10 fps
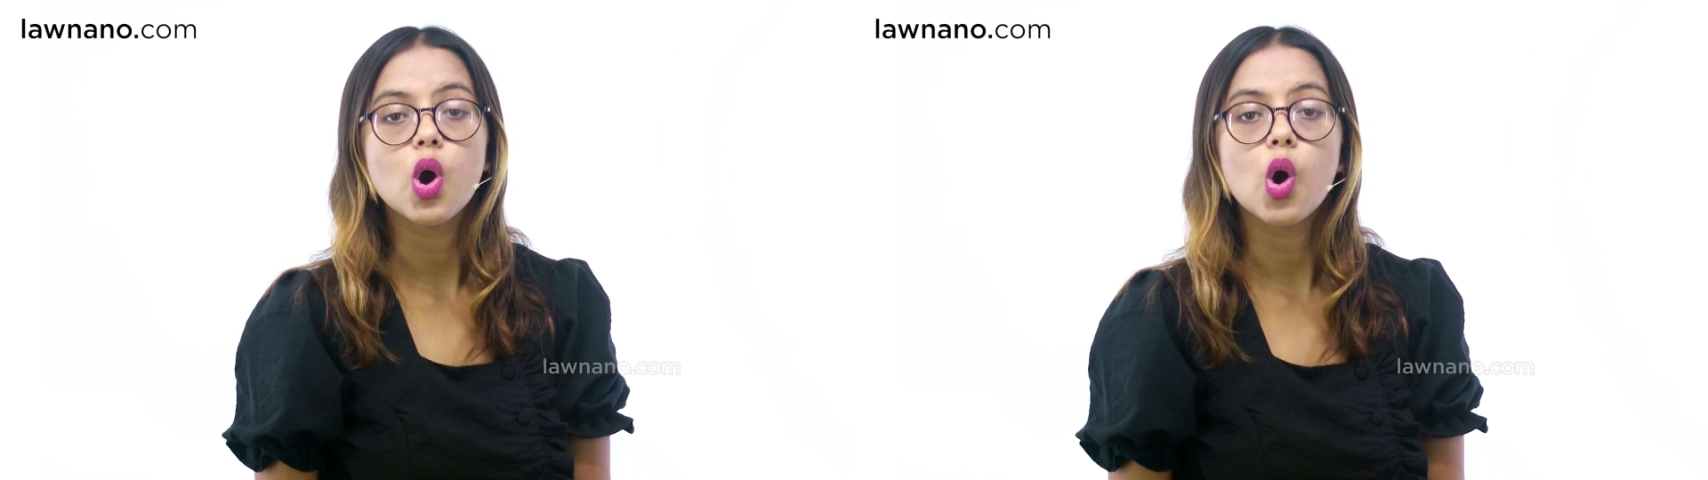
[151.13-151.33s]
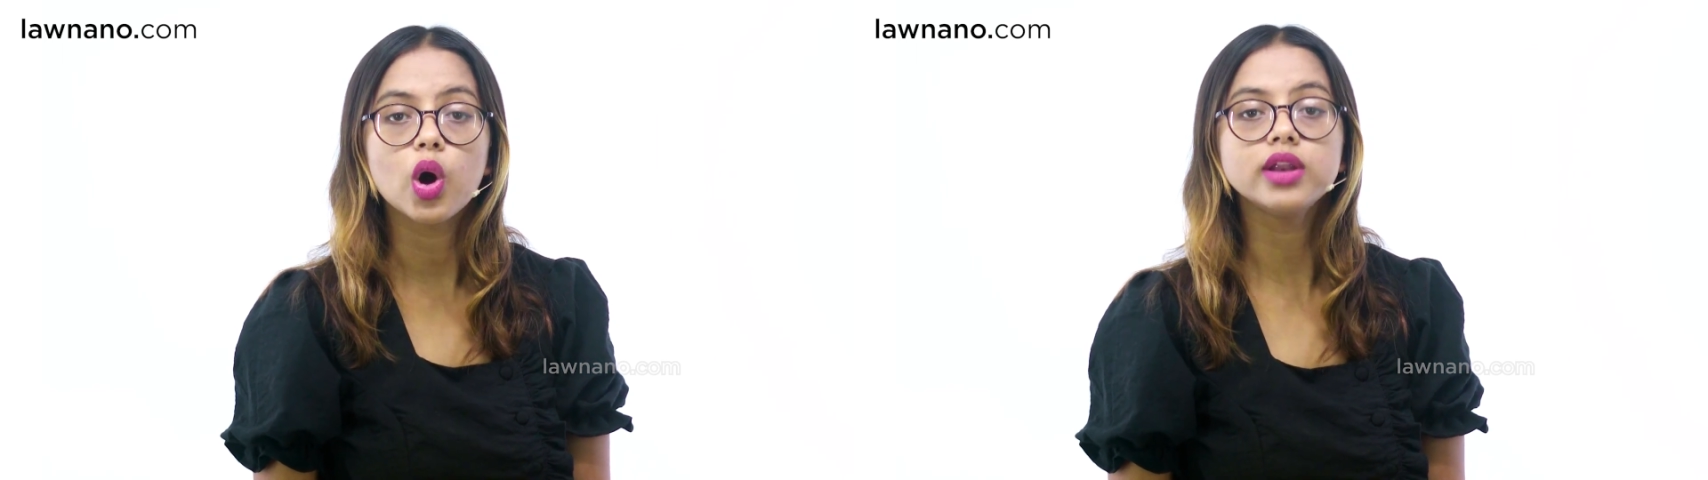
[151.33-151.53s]

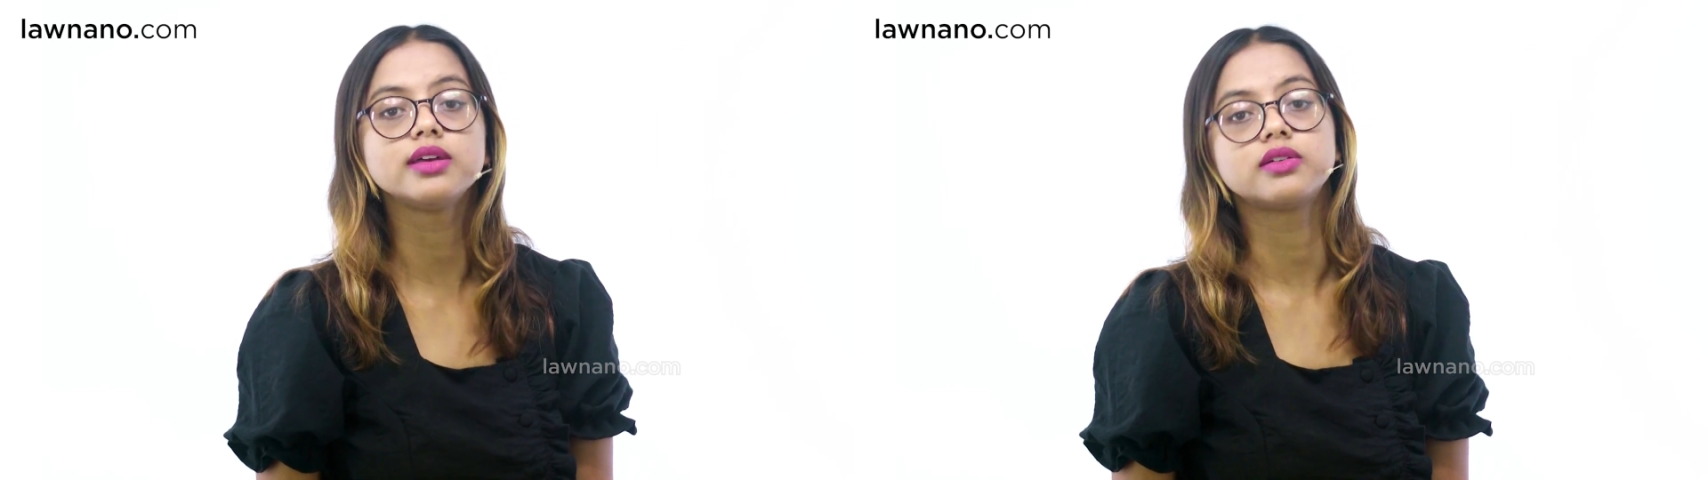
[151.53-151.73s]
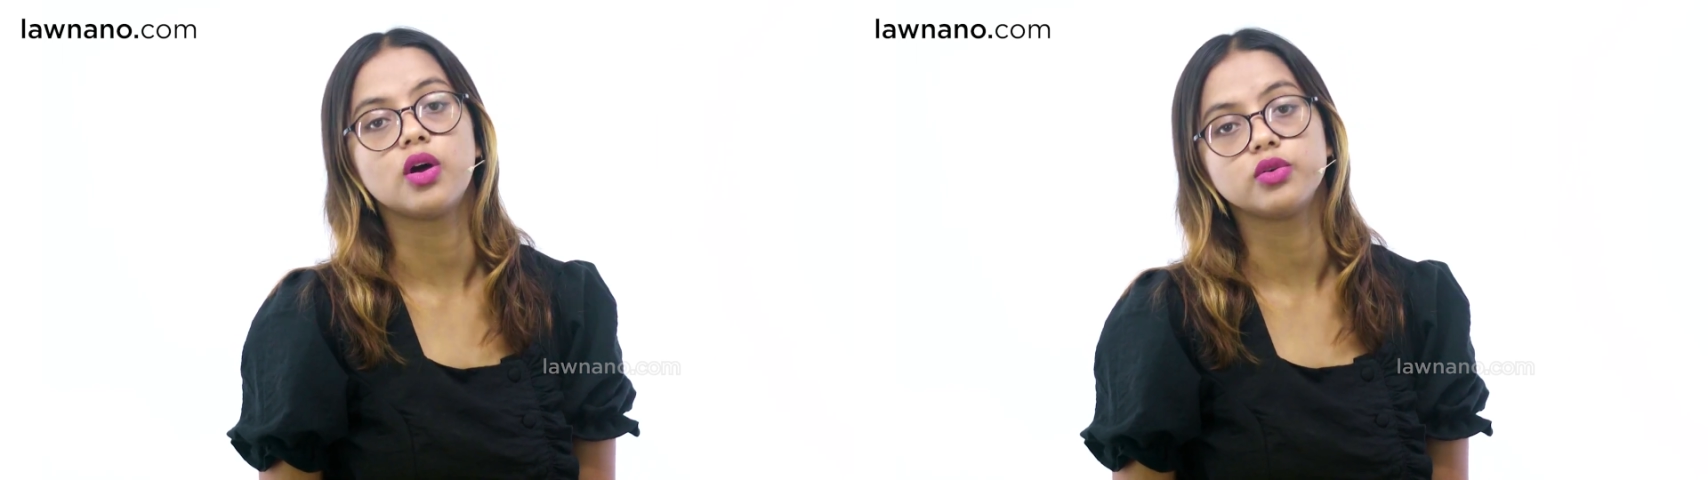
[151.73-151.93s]
or
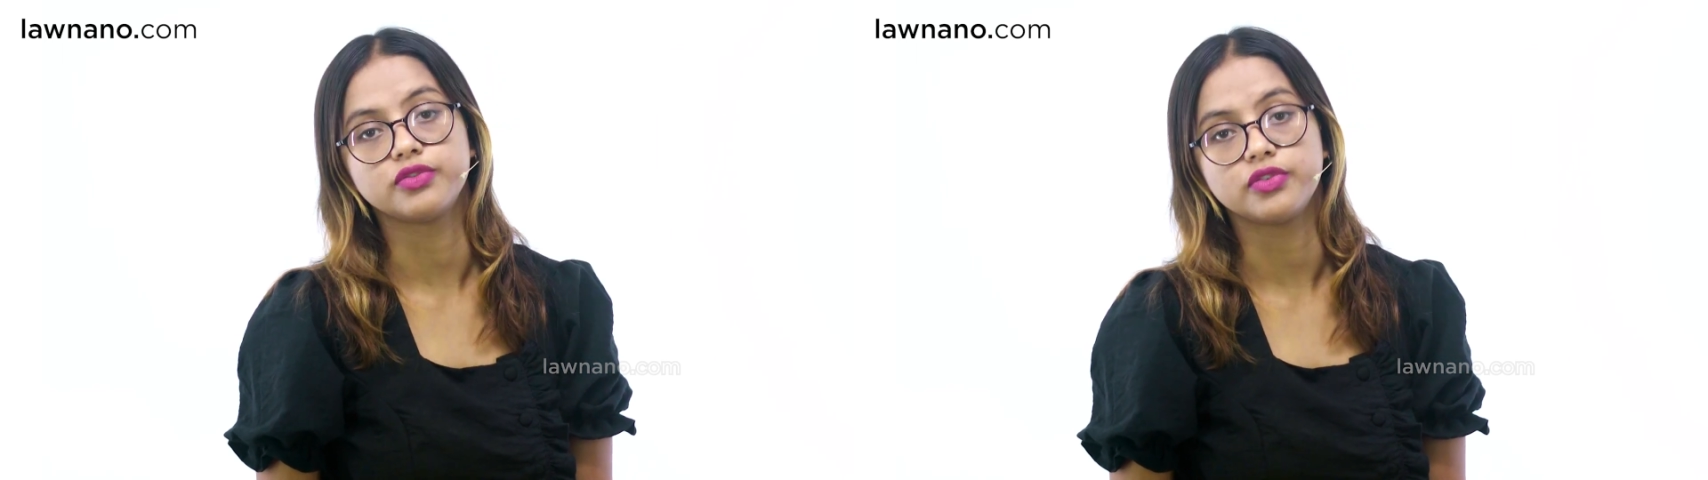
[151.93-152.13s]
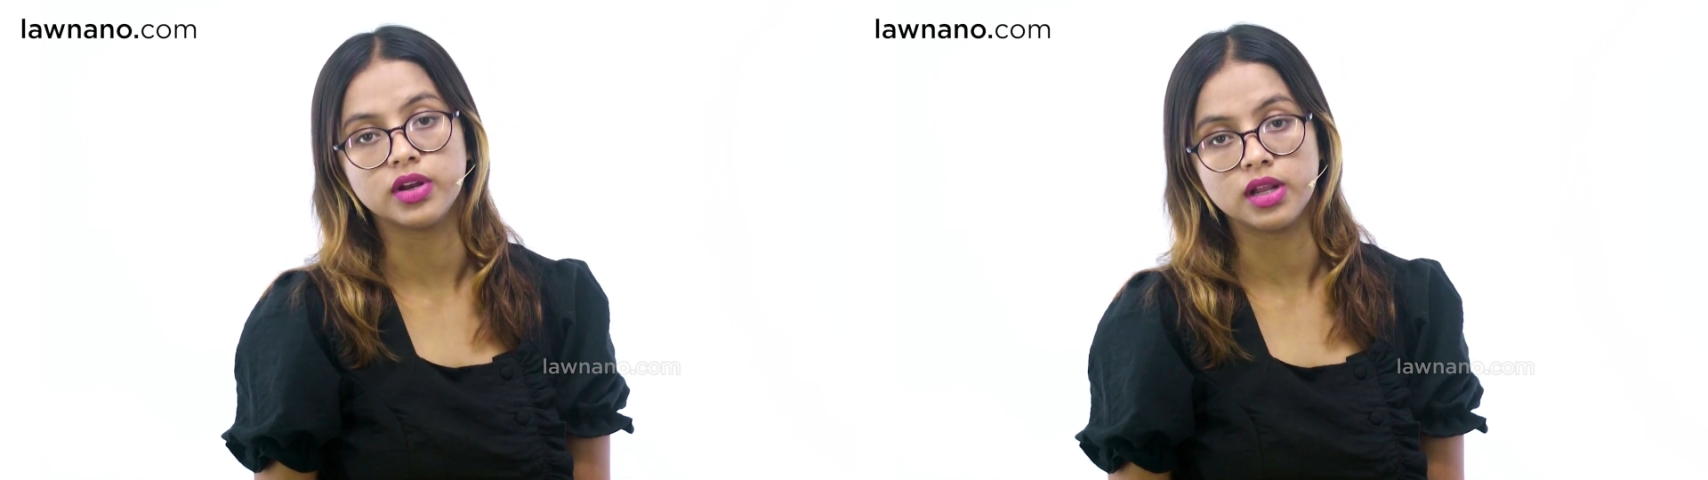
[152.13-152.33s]
the
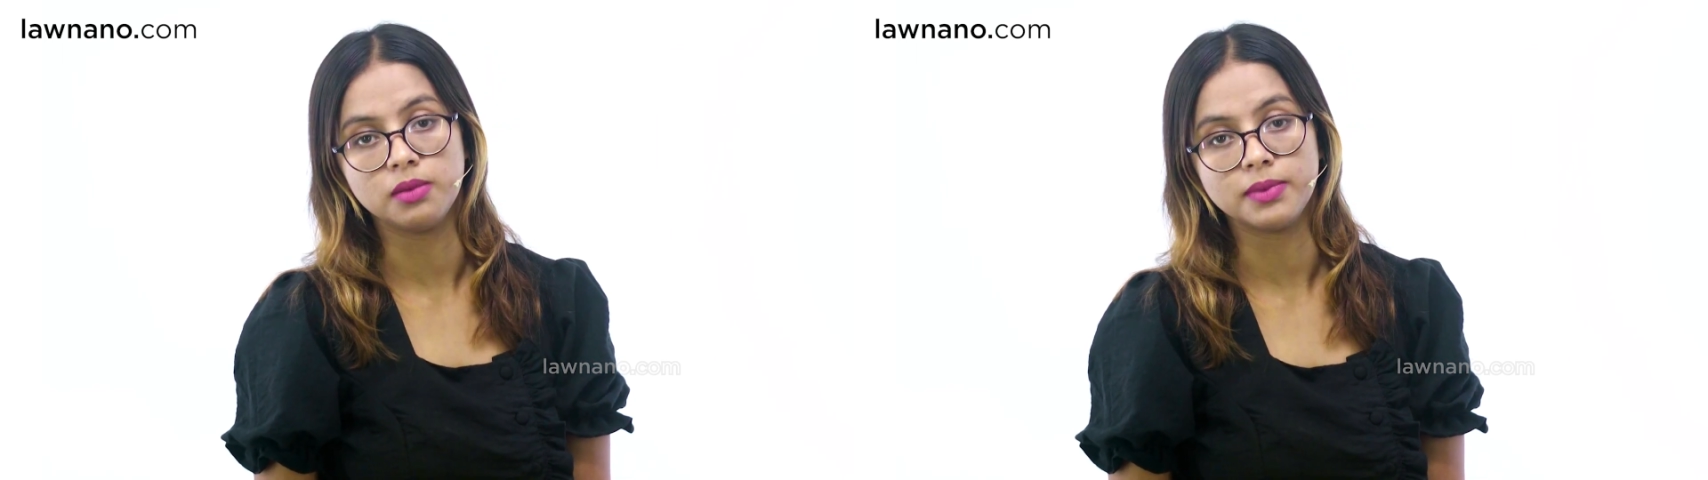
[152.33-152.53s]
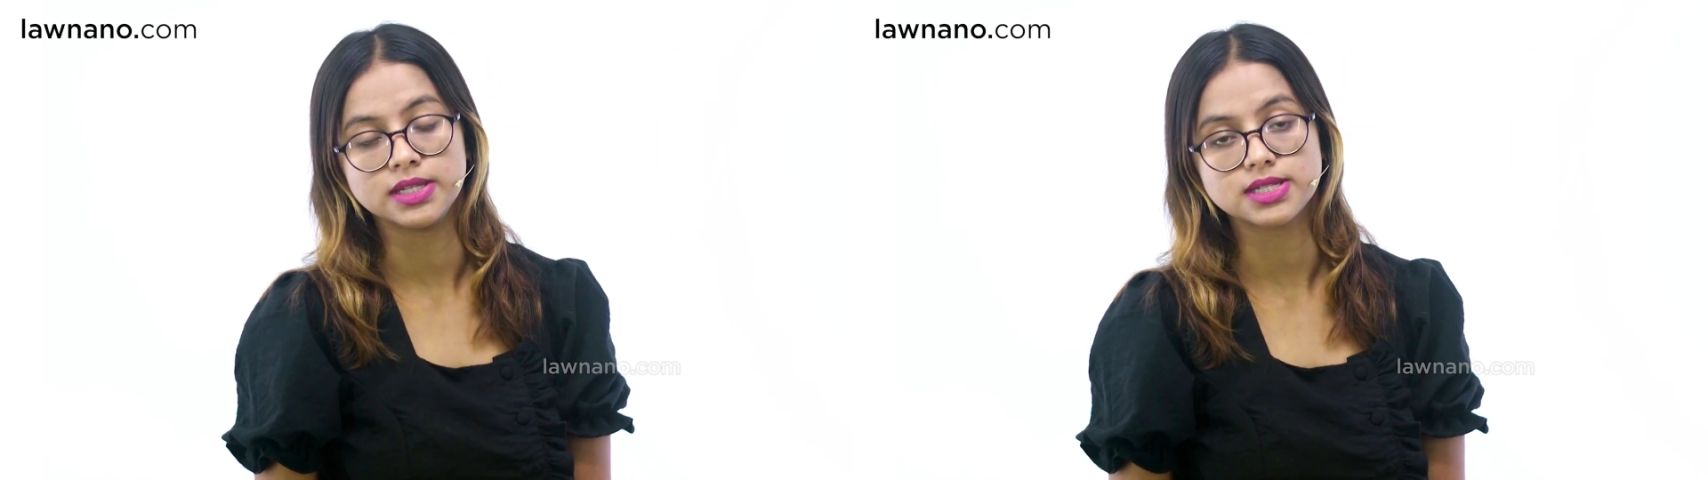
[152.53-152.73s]
grounds for
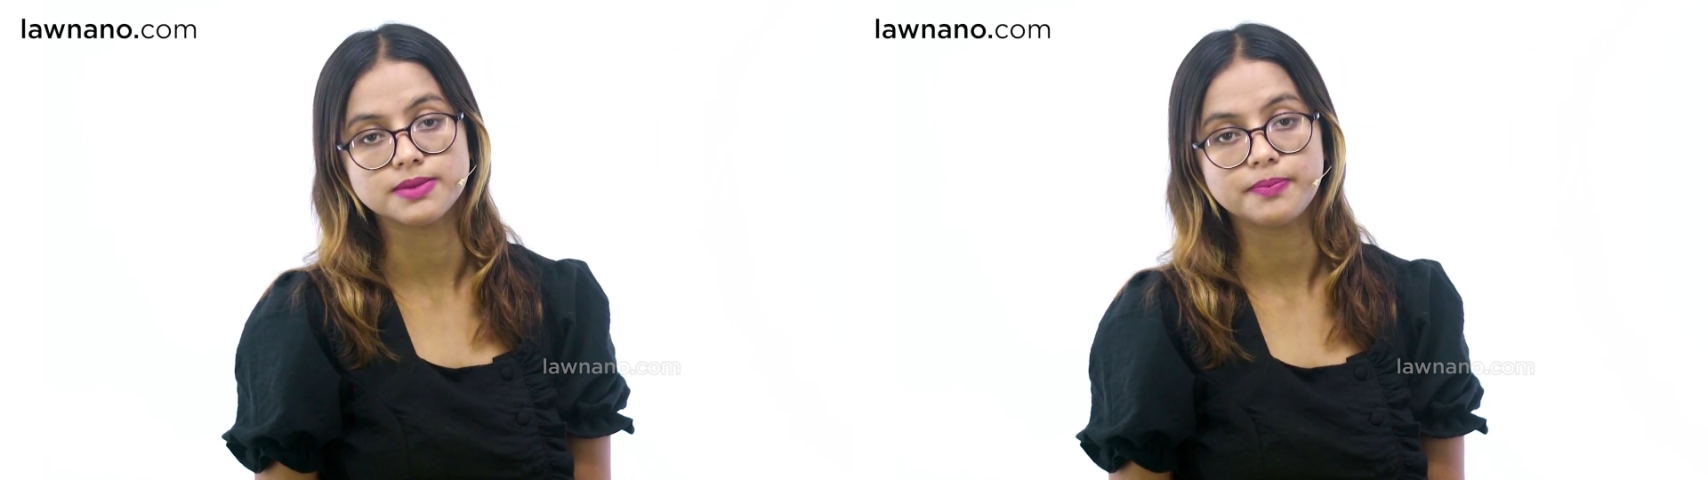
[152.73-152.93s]
annulment.